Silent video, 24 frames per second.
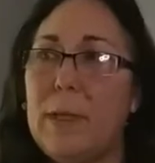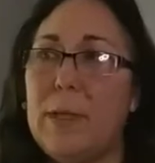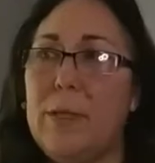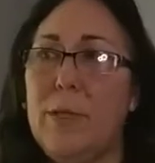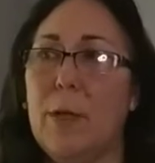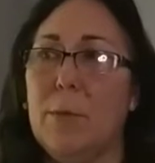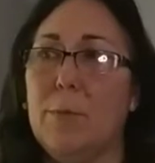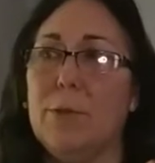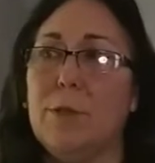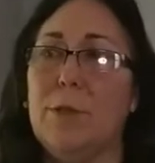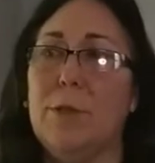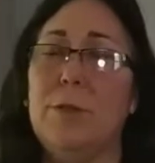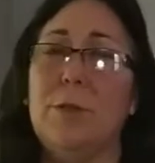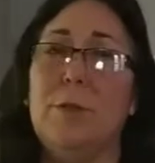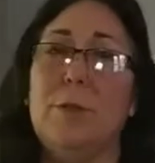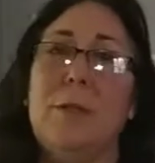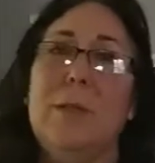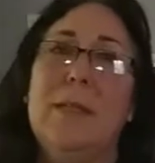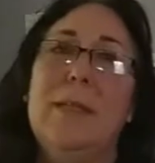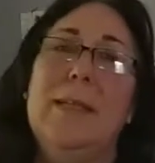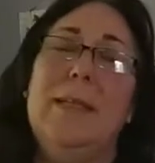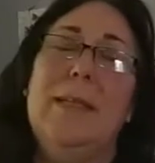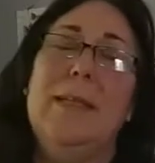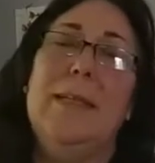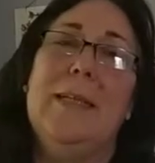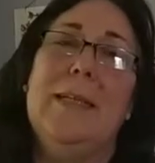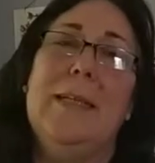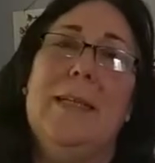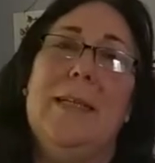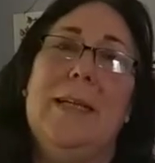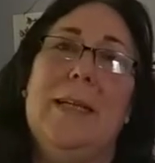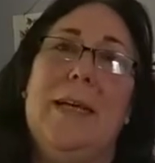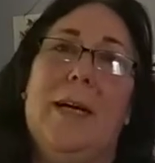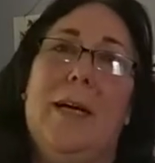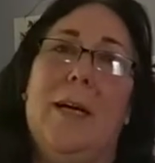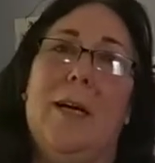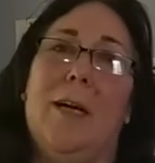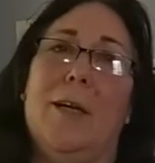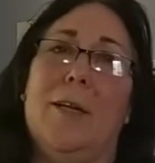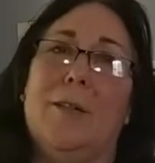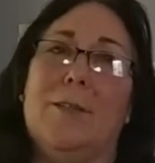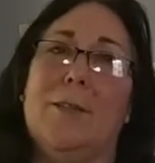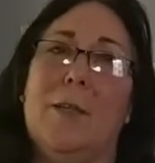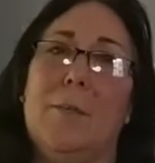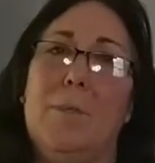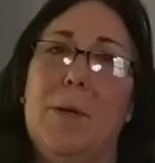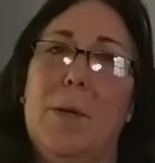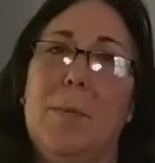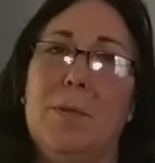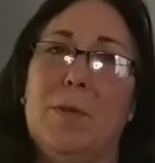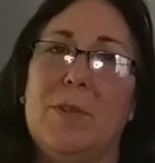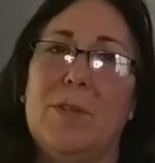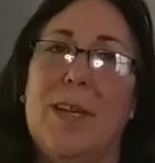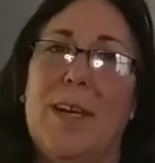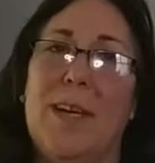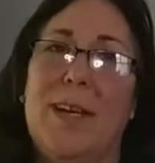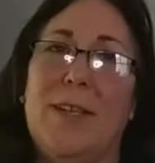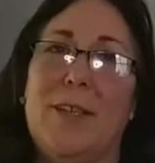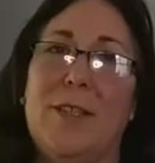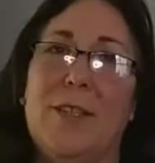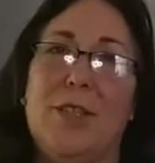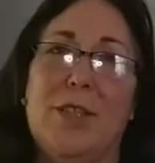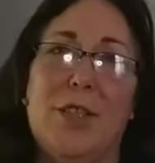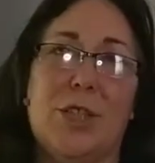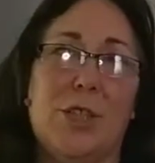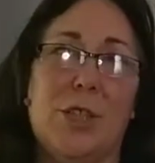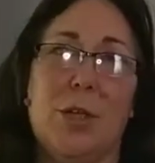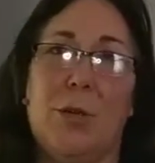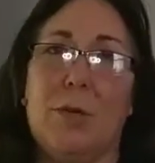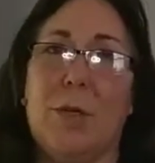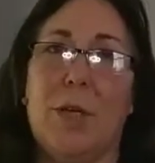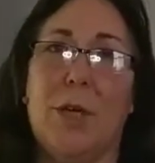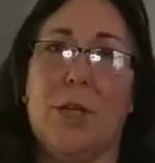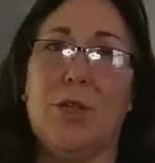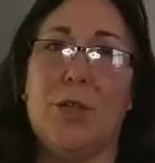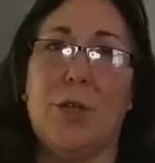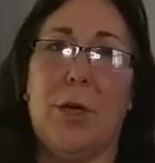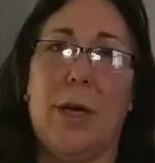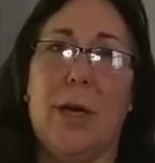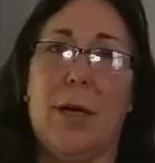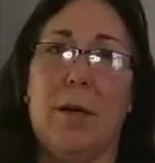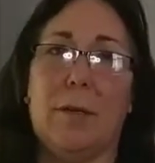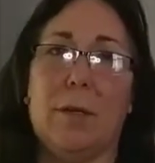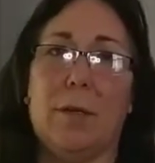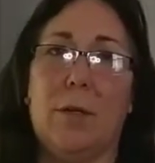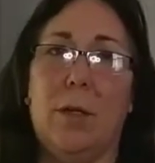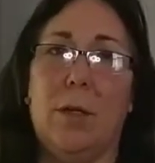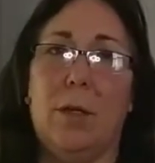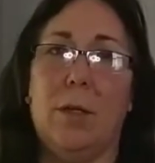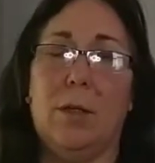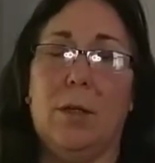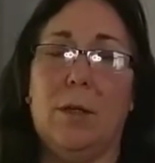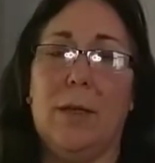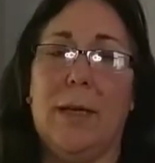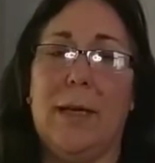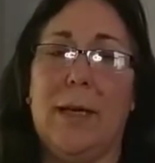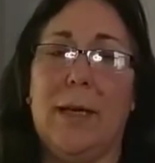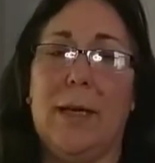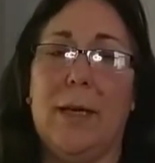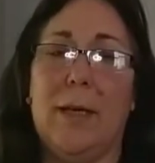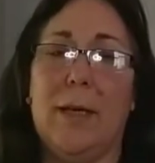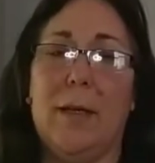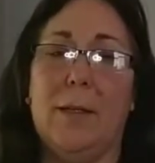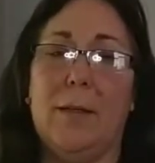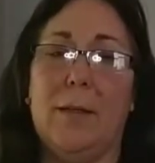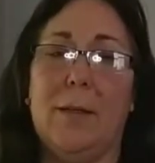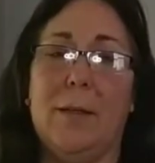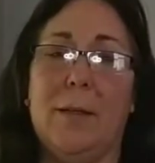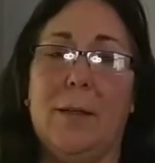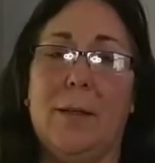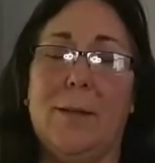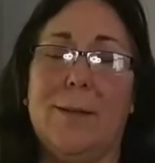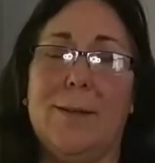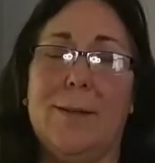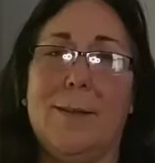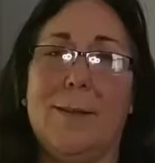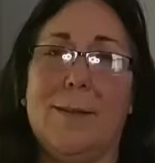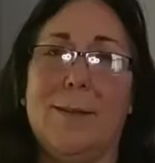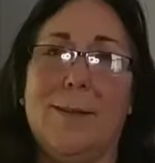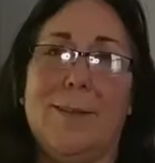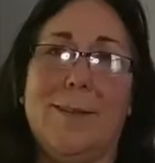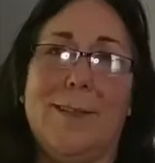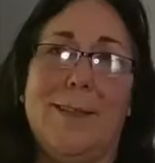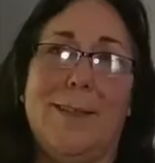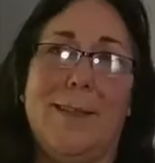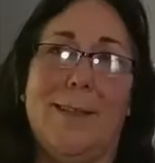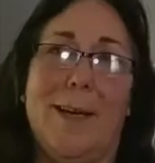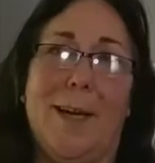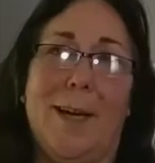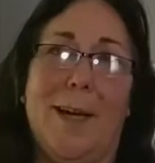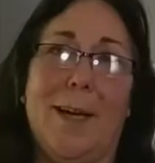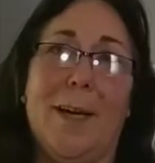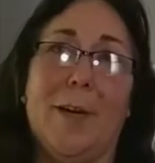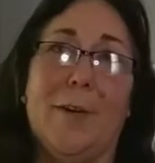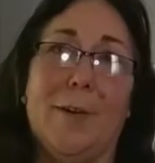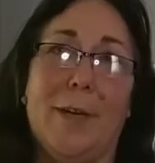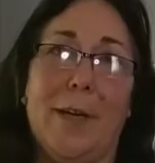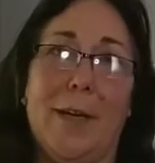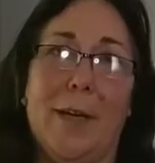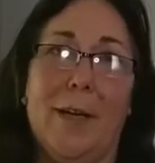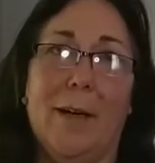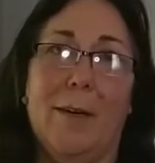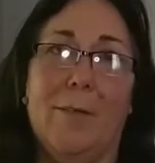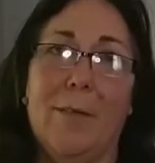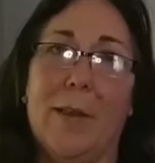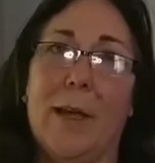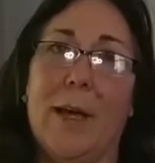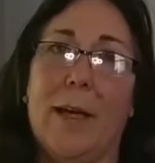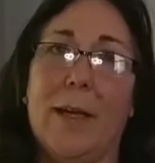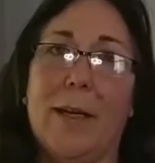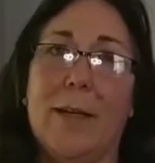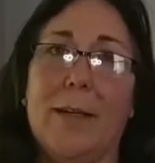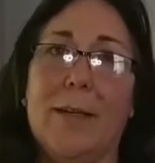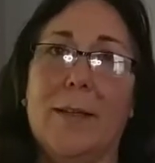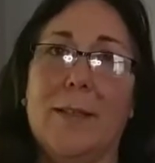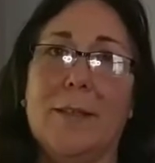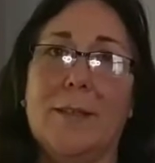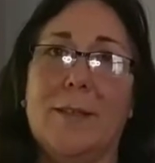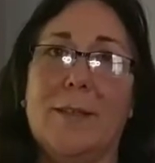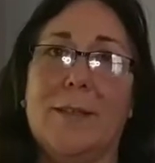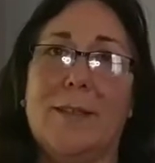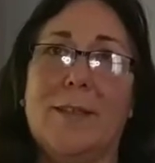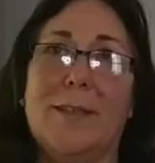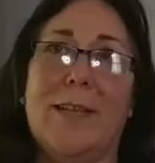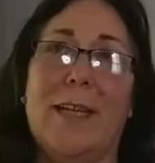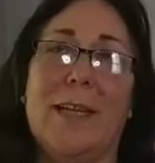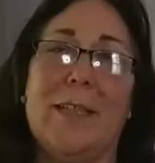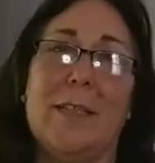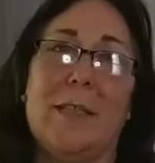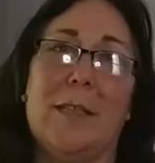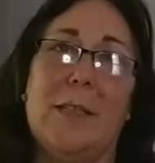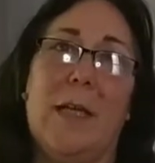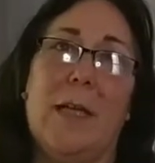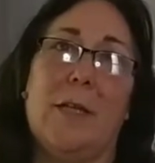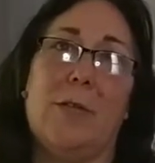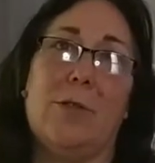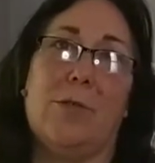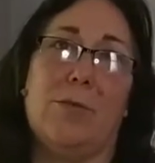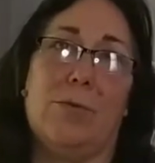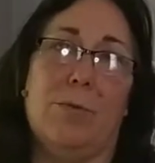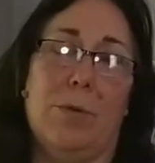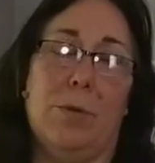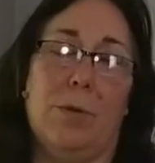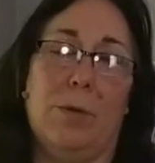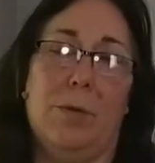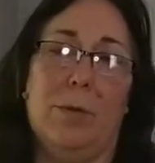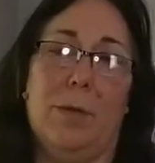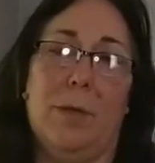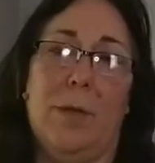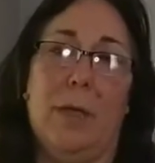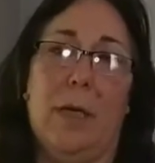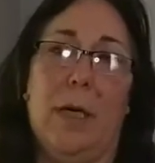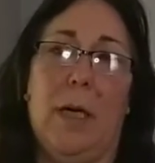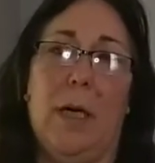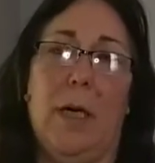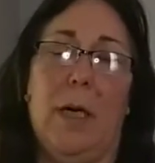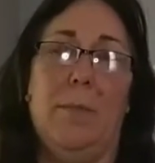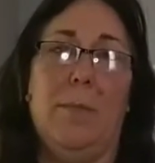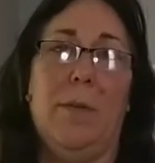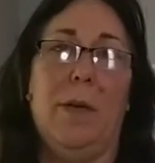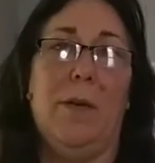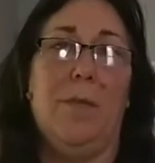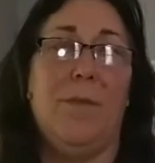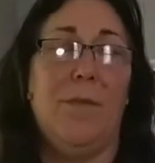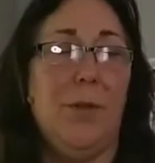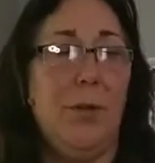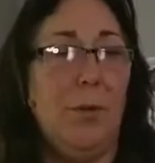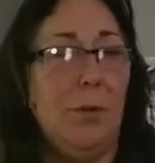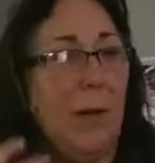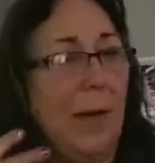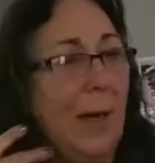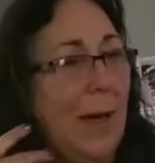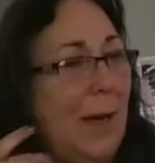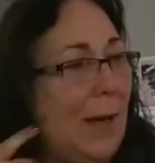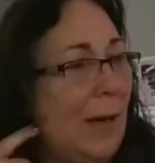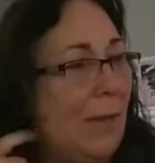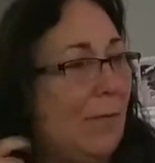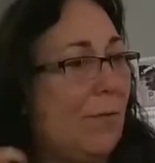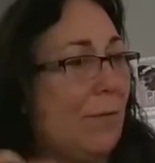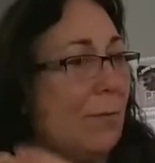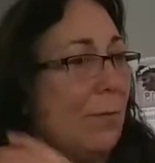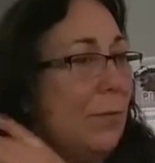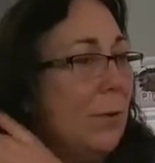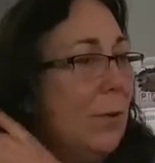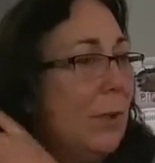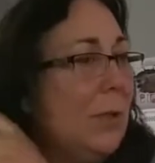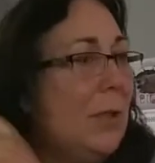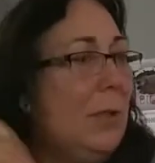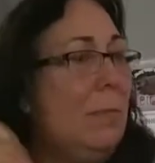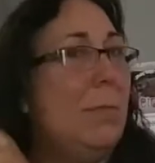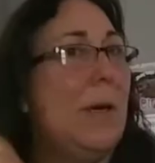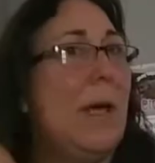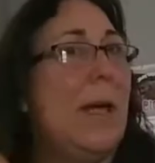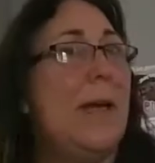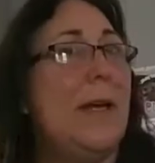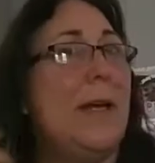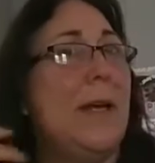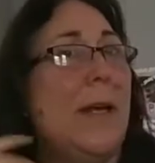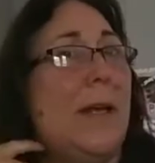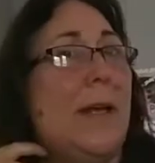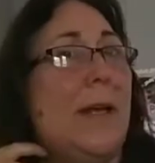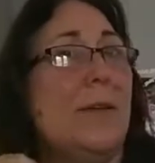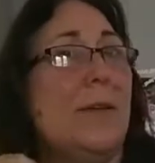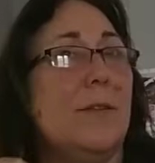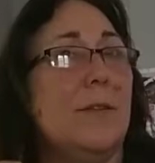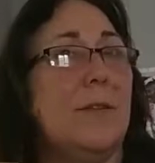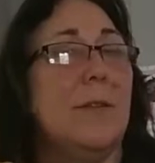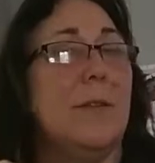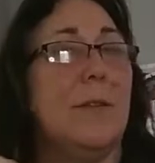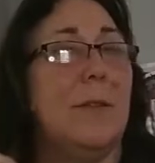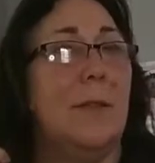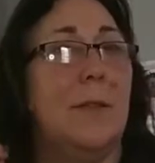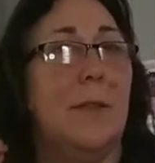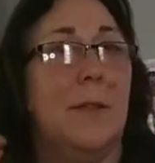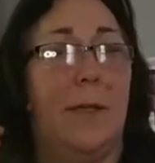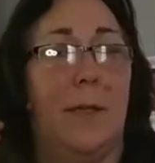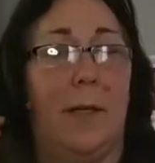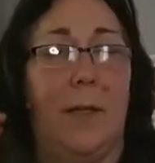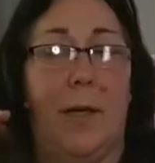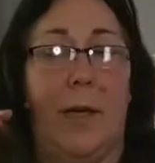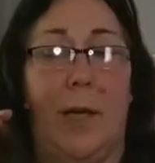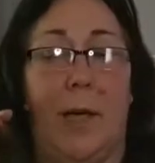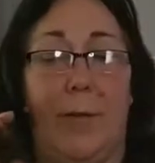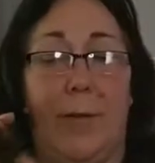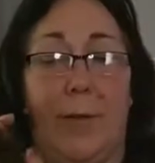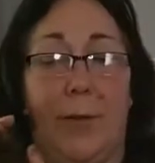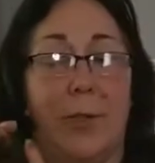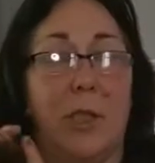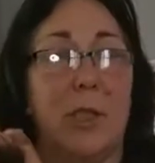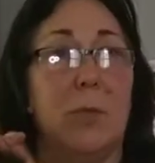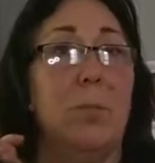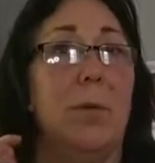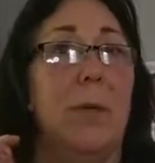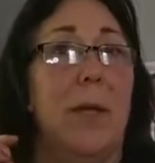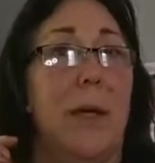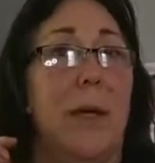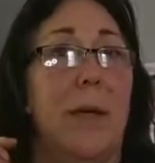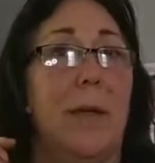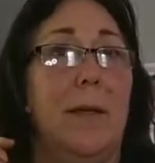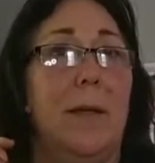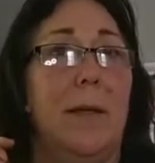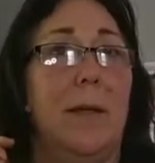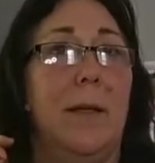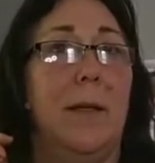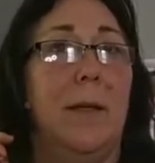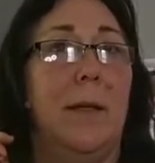Number two, some people say just don't cut your hair at all, and the irony of that is that's not true. If you have really bad ends and they're split,